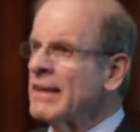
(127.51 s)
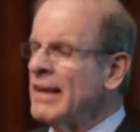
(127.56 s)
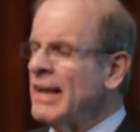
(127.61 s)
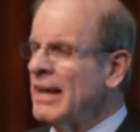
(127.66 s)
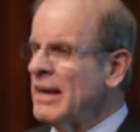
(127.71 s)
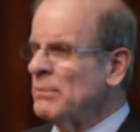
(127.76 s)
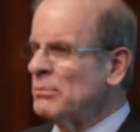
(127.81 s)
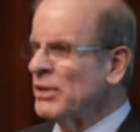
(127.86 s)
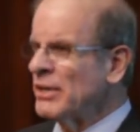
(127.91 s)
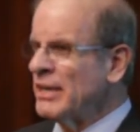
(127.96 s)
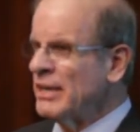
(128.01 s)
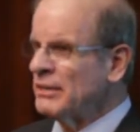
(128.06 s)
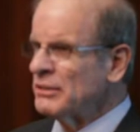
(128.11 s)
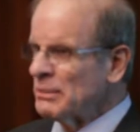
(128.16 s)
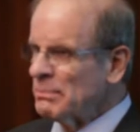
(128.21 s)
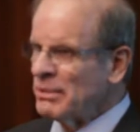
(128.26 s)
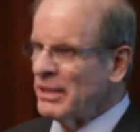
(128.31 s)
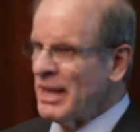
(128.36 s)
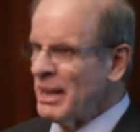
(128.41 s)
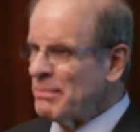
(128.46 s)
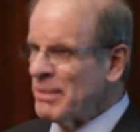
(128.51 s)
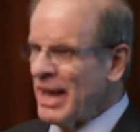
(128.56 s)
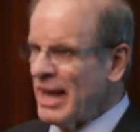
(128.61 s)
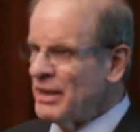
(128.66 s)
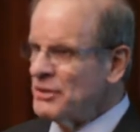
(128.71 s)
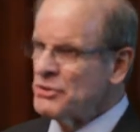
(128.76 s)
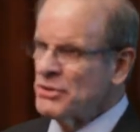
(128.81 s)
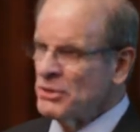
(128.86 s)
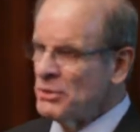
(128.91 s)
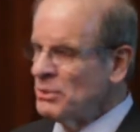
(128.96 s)
And I'm looking at the plant
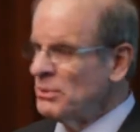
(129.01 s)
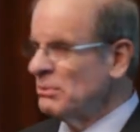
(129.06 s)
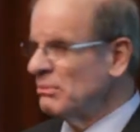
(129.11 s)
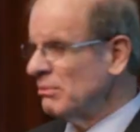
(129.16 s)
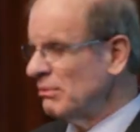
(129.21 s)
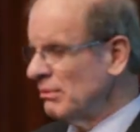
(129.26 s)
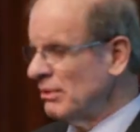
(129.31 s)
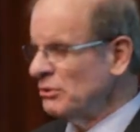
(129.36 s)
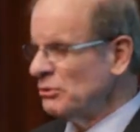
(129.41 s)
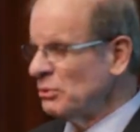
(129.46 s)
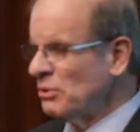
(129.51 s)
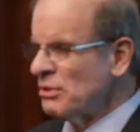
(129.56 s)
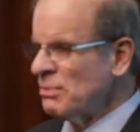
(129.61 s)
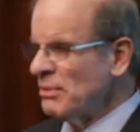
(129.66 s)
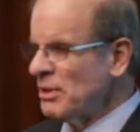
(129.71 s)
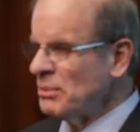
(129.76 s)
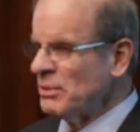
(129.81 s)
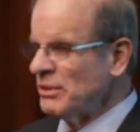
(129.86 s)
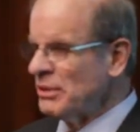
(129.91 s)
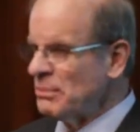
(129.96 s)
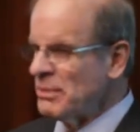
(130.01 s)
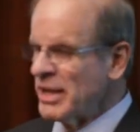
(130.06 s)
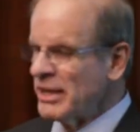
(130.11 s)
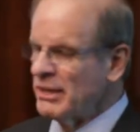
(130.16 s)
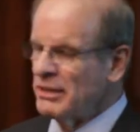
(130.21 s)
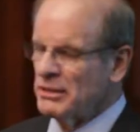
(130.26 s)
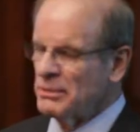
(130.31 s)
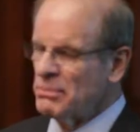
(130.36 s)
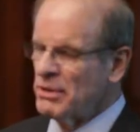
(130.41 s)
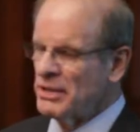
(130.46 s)
manager who is with me when they're
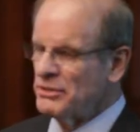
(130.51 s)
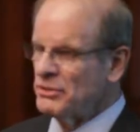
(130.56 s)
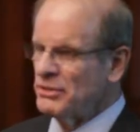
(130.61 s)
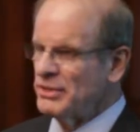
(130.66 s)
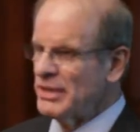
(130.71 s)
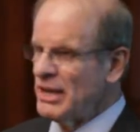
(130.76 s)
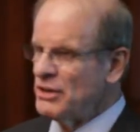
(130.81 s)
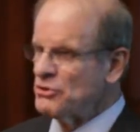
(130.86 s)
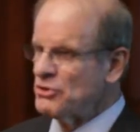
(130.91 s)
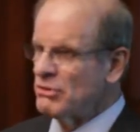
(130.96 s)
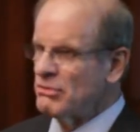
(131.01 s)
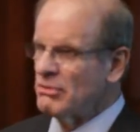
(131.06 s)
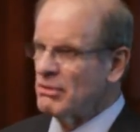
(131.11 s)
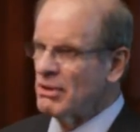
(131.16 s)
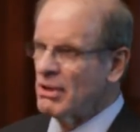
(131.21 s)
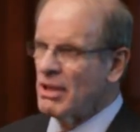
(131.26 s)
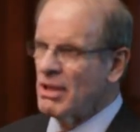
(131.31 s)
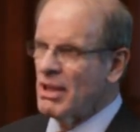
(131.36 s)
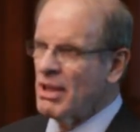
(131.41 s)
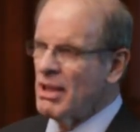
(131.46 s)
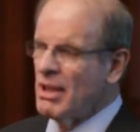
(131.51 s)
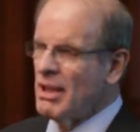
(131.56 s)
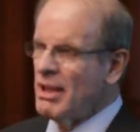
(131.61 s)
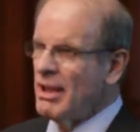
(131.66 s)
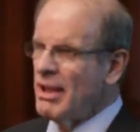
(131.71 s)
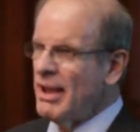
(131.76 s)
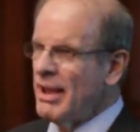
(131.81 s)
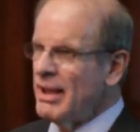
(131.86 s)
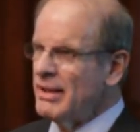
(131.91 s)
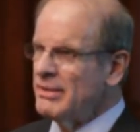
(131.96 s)
making the presentation.
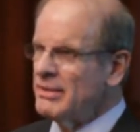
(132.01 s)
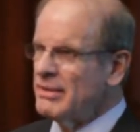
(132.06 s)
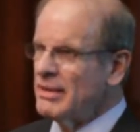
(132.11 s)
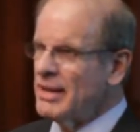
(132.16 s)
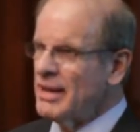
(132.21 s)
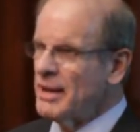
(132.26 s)
And